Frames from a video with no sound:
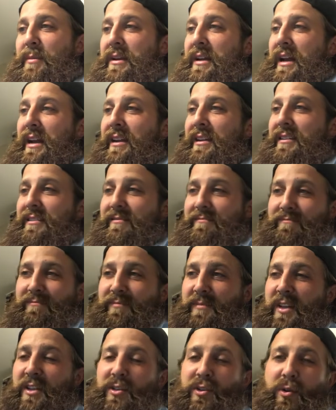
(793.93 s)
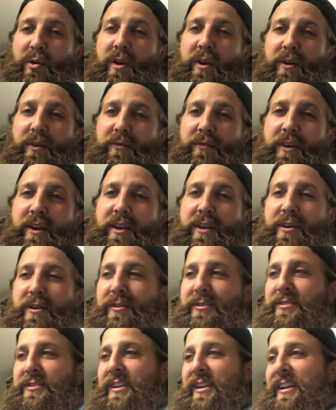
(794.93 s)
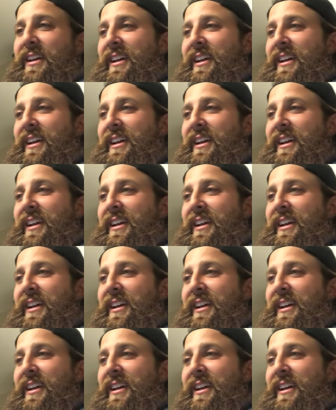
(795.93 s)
and I enjoy her videos.